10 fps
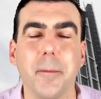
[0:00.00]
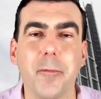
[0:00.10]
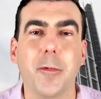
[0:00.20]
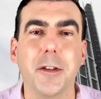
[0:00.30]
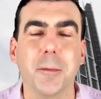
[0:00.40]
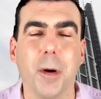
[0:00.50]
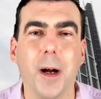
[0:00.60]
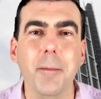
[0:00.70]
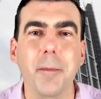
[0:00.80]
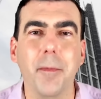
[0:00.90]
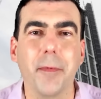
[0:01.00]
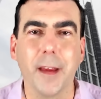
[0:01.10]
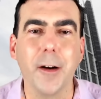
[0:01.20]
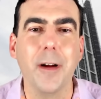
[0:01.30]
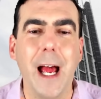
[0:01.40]
What's the problem?
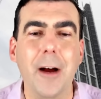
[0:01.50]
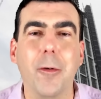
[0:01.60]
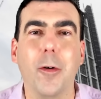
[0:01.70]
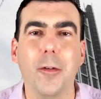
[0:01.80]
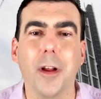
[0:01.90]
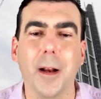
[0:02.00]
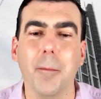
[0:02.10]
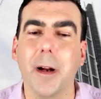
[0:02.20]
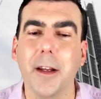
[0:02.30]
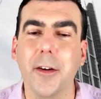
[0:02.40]
They don't have a whole lot of money to